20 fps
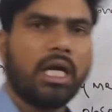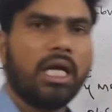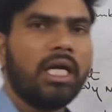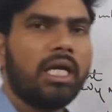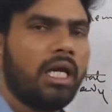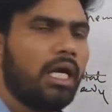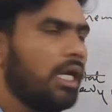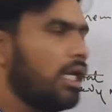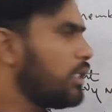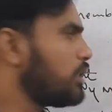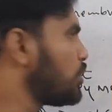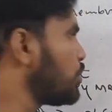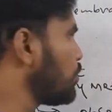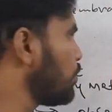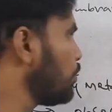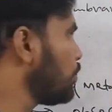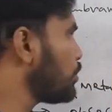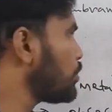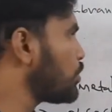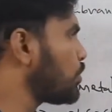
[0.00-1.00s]
containers
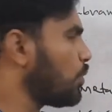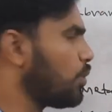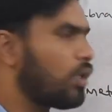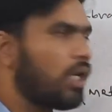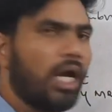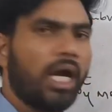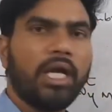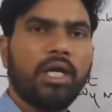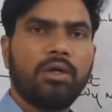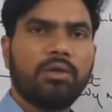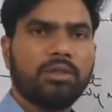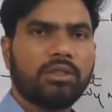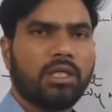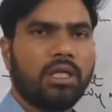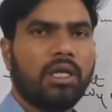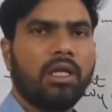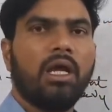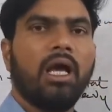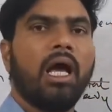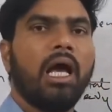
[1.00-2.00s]
to store
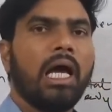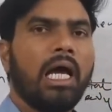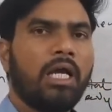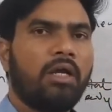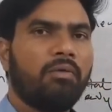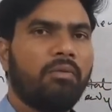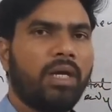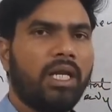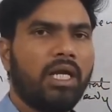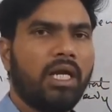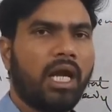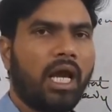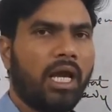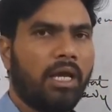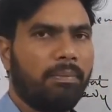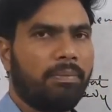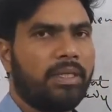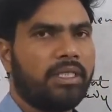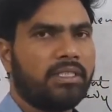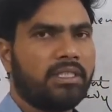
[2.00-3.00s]
hydrogen at very
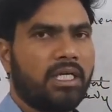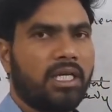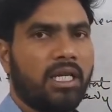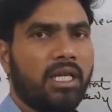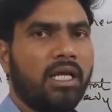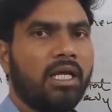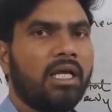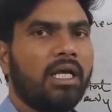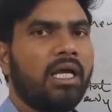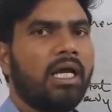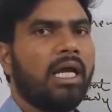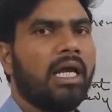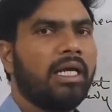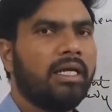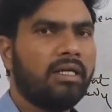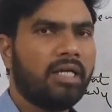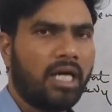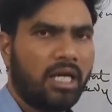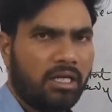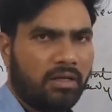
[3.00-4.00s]
high pressure
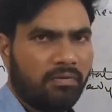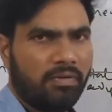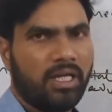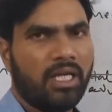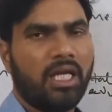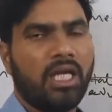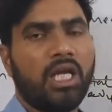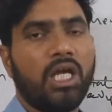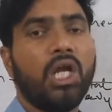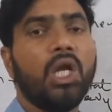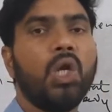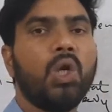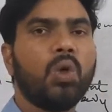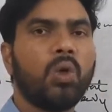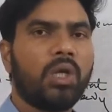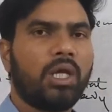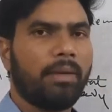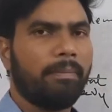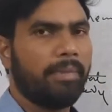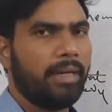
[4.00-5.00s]
and at very
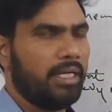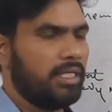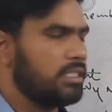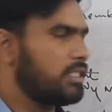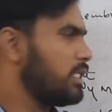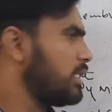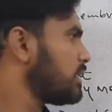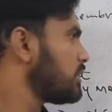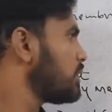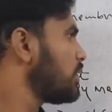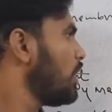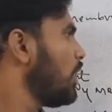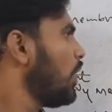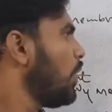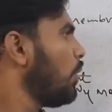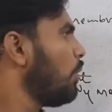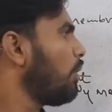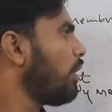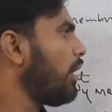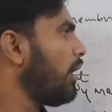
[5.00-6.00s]
low temperatures.
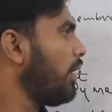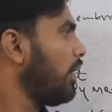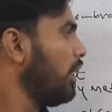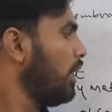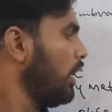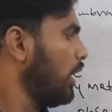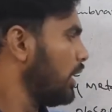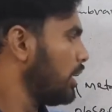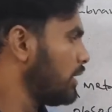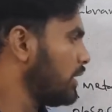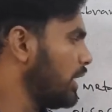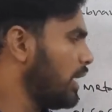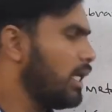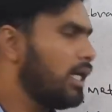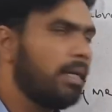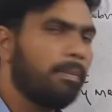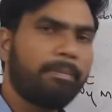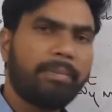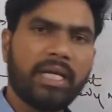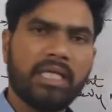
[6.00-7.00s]
Okay,
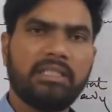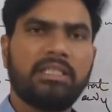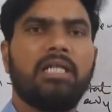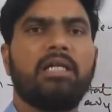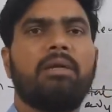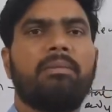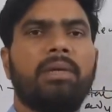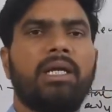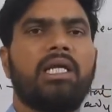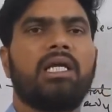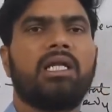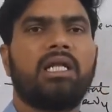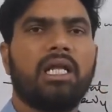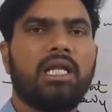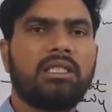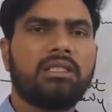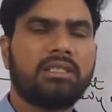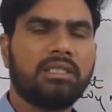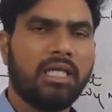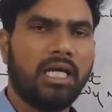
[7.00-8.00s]
the present
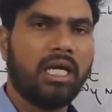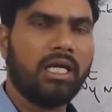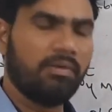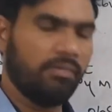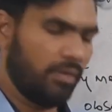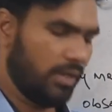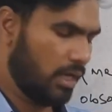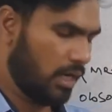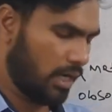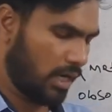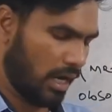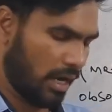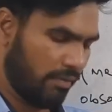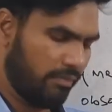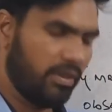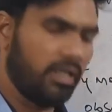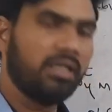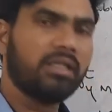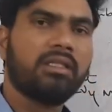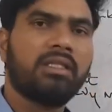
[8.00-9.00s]
materials that we are
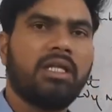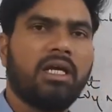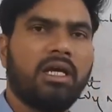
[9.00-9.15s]
having,